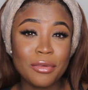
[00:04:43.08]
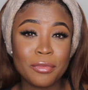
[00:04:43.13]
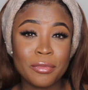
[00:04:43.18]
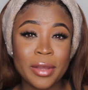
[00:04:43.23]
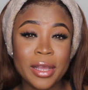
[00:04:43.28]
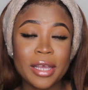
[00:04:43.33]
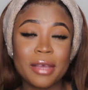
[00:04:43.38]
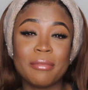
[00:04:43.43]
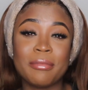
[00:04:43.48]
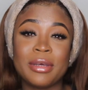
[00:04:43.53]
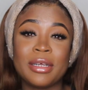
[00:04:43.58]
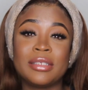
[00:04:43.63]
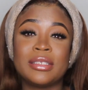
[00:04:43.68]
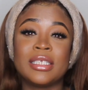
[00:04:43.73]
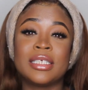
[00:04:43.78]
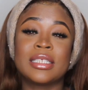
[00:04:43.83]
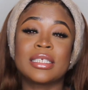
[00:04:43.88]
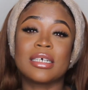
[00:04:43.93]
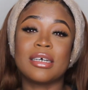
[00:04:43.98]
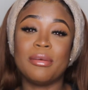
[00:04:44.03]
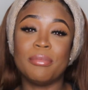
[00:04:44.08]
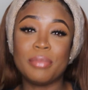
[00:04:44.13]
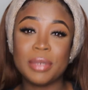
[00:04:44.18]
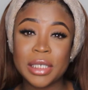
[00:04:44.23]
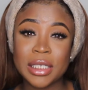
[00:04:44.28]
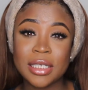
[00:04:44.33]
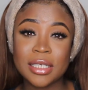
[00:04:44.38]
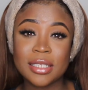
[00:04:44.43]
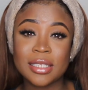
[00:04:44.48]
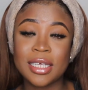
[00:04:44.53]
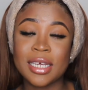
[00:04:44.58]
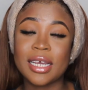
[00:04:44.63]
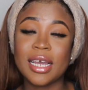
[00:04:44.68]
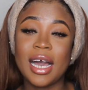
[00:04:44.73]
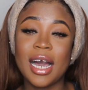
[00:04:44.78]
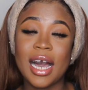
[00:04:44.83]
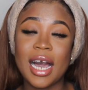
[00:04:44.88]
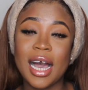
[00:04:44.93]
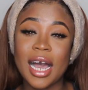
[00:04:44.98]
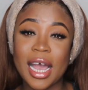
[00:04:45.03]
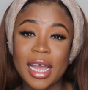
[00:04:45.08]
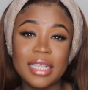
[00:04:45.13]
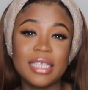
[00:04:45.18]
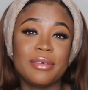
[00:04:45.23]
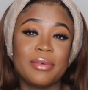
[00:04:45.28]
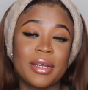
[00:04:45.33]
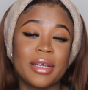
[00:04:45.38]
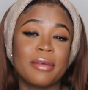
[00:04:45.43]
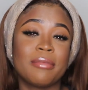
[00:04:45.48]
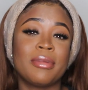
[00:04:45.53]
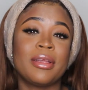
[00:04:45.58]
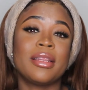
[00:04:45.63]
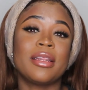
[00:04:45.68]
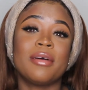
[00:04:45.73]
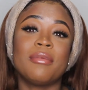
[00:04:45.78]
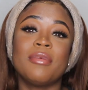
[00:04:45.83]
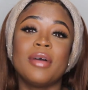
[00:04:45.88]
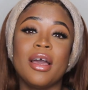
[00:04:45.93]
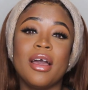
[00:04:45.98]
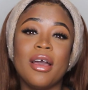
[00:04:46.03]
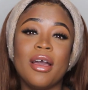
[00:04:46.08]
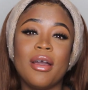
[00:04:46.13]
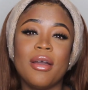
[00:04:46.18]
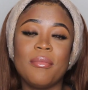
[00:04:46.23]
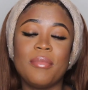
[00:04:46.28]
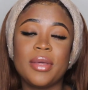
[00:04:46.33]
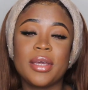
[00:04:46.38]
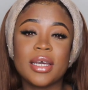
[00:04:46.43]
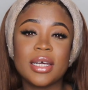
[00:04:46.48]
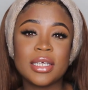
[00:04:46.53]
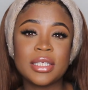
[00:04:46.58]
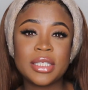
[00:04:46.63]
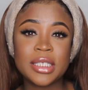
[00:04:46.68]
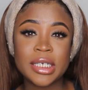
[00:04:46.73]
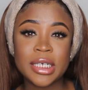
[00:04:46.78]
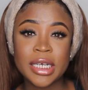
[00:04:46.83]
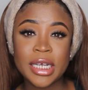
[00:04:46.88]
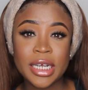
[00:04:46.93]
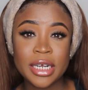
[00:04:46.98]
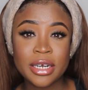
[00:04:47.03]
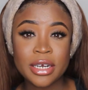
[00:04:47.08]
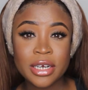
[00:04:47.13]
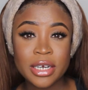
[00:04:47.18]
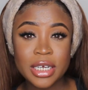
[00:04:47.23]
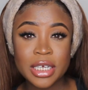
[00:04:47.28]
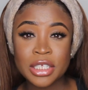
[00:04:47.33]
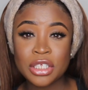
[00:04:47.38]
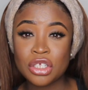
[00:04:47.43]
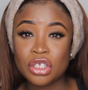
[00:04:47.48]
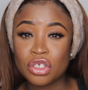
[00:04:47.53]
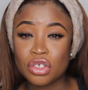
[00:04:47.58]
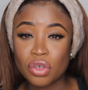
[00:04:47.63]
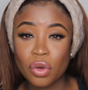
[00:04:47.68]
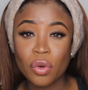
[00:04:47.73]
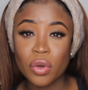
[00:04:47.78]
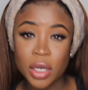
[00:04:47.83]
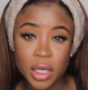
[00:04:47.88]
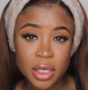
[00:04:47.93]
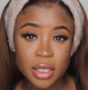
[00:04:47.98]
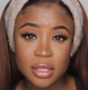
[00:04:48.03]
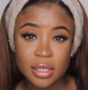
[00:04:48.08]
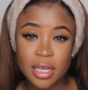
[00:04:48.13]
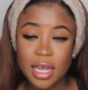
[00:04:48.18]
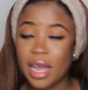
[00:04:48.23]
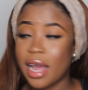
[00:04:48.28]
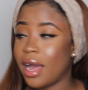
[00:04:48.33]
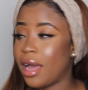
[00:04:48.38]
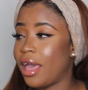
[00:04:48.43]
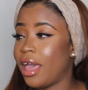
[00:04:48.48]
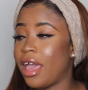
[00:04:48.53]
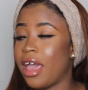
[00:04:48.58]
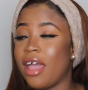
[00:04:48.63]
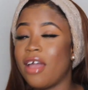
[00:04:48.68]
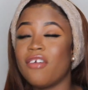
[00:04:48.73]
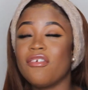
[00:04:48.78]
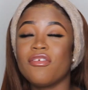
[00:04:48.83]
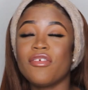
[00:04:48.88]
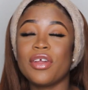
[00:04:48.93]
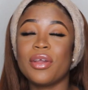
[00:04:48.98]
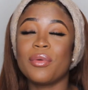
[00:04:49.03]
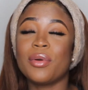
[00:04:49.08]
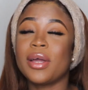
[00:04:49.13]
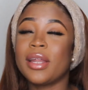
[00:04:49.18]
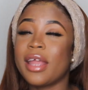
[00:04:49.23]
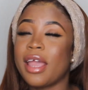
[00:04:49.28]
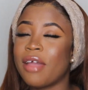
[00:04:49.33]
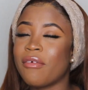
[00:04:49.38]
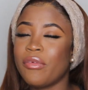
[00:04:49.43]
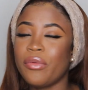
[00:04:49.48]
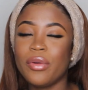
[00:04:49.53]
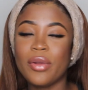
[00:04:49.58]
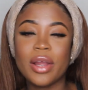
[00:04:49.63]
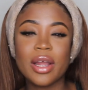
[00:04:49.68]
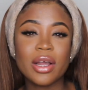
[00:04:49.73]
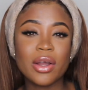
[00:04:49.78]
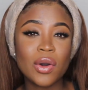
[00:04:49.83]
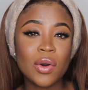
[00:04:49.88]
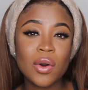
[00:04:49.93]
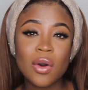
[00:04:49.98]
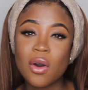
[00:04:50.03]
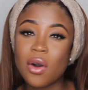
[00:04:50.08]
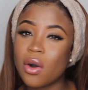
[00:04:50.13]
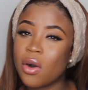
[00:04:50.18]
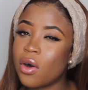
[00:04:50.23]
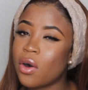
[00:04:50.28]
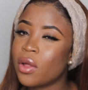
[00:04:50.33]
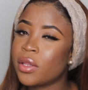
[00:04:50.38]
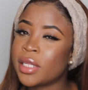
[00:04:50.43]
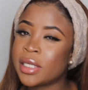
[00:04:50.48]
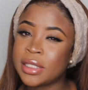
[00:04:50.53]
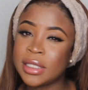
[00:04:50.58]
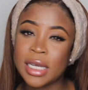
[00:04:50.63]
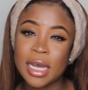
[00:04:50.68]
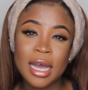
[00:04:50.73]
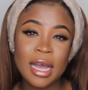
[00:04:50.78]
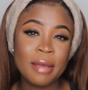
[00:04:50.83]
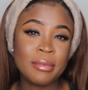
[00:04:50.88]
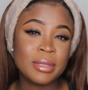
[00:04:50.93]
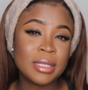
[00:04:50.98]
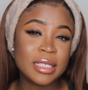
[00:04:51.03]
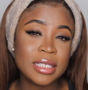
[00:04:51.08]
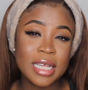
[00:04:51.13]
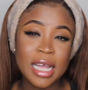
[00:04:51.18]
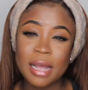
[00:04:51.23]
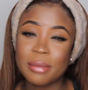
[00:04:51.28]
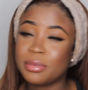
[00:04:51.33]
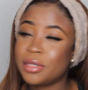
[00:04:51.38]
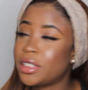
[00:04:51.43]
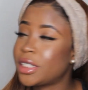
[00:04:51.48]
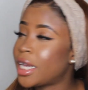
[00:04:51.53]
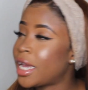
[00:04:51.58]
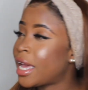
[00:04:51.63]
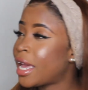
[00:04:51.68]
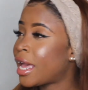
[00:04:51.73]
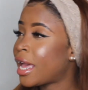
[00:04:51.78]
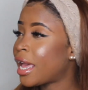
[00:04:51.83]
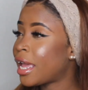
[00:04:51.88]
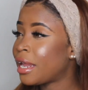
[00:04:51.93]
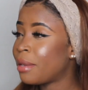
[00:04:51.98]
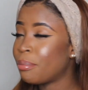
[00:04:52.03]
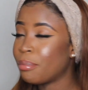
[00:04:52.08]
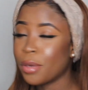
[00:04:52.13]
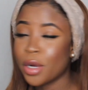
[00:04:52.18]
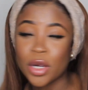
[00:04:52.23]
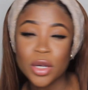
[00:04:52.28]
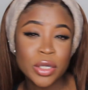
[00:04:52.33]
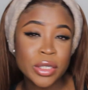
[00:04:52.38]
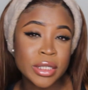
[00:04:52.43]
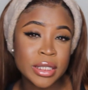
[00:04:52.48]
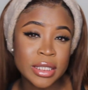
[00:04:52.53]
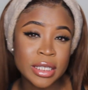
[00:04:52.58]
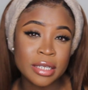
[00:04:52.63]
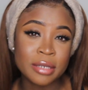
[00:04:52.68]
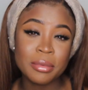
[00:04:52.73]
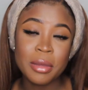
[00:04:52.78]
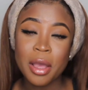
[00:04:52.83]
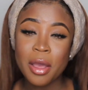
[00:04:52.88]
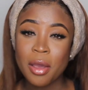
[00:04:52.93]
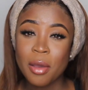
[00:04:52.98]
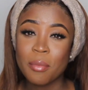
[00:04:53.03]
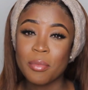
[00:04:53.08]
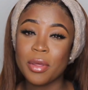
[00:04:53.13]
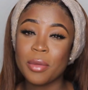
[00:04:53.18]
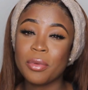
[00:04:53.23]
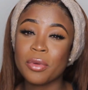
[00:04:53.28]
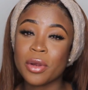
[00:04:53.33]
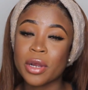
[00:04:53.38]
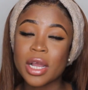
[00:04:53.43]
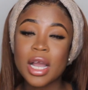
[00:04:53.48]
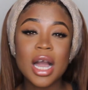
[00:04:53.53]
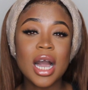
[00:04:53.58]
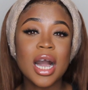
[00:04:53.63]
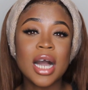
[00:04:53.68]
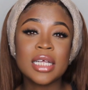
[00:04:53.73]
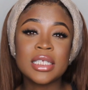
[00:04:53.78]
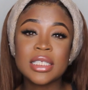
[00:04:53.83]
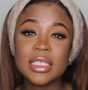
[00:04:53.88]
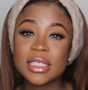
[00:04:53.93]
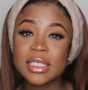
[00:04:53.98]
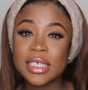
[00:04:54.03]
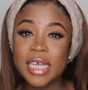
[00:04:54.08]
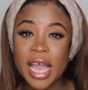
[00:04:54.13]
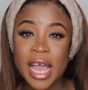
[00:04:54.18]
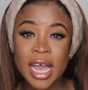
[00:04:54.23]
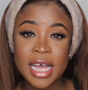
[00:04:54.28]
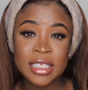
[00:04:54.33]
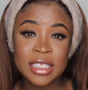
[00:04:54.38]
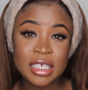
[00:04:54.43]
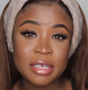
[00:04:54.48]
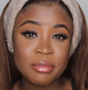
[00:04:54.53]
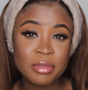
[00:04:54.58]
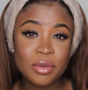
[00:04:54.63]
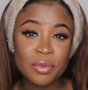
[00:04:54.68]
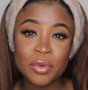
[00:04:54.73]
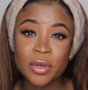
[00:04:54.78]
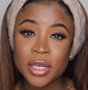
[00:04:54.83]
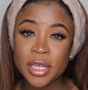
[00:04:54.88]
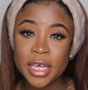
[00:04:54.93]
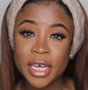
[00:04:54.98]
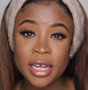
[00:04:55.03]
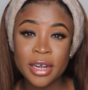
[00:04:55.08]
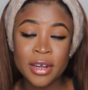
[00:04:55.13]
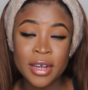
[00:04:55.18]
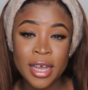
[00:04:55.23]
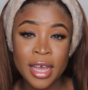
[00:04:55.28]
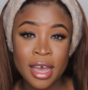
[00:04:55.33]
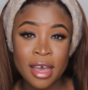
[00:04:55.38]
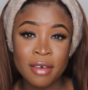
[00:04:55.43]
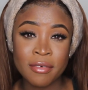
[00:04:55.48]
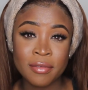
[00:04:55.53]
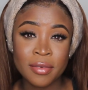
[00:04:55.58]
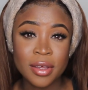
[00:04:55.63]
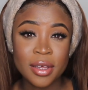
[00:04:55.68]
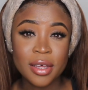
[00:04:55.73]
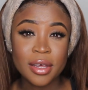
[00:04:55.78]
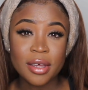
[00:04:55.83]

recommend this company. Like, highly recommend them, because their hair is so good. Everywhere I go all the time, Snapchat, in person, people are constantly asking me what hair I have